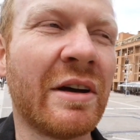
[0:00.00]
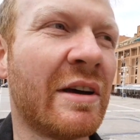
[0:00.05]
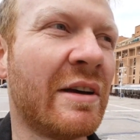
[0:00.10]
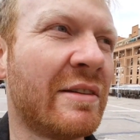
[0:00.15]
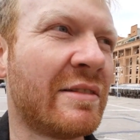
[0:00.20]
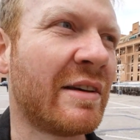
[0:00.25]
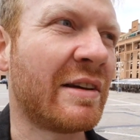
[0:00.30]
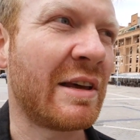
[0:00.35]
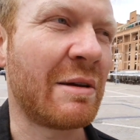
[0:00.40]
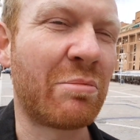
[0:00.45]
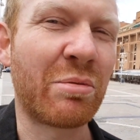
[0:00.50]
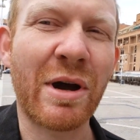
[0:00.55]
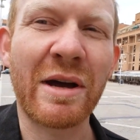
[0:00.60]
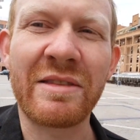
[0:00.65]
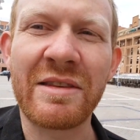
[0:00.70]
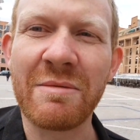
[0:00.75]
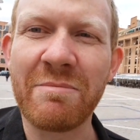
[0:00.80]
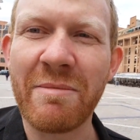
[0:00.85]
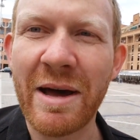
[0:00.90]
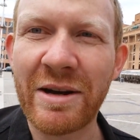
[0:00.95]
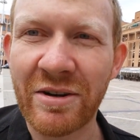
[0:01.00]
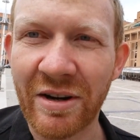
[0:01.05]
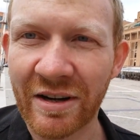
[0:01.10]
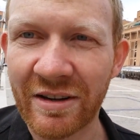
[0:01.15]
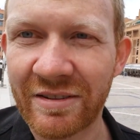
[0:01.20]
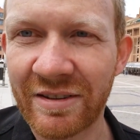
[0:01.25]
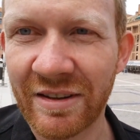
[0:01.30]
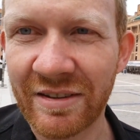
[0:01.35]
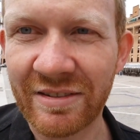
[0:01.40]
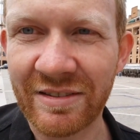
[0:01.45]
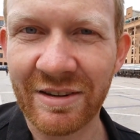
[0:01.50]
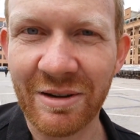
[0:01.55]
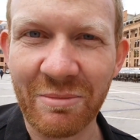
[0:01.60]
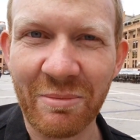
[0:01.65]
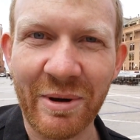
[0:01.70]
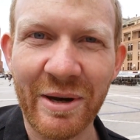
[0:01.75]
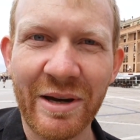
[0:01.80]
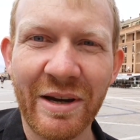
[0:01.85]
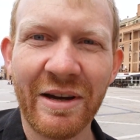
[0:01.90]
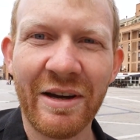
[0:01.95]
is that he brought the metric
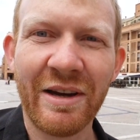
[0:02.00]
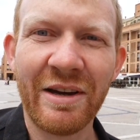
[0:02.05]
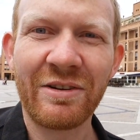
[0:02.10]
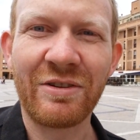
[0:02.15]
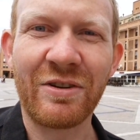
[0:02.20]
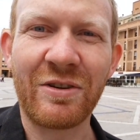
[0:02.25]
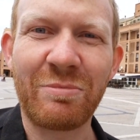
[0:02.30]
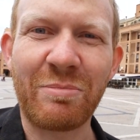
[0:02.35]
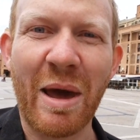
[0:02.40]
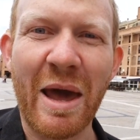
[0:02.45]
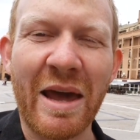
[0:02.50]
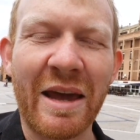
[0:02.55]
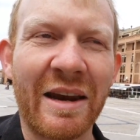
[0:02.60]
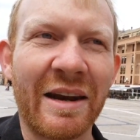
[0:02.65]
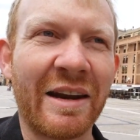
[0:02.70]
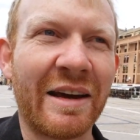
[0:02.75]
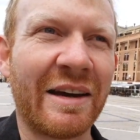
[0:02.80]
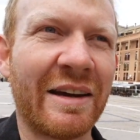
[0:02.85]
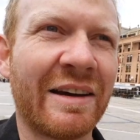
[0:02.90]
system to Spain.